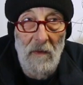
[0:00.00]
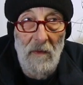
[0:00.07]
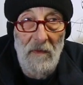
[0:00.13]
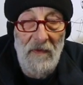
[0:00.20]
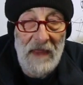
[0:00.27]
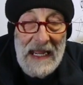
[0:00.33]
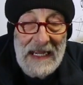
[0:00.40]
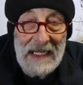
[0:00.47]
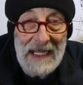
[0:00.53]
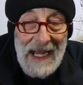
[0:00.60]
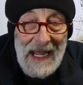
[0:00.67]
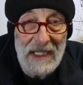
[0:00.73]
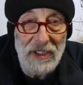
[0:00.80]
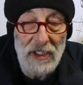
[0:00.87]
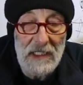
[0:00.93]
they can
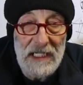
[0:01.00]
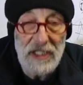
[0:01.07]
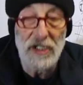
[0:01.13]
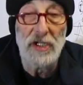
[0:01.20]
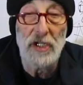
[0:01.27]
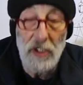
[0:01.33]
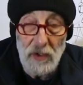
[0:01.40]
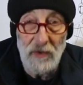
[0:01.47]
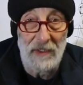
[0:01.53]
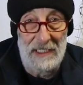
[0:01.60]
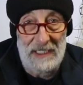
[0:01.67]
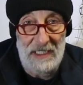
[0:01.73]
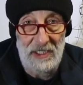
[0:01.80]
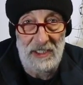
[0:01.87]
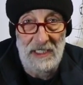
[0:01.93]
actually do
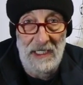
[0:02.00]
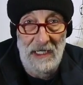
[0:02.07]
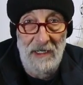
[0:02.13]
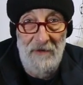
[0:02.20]
this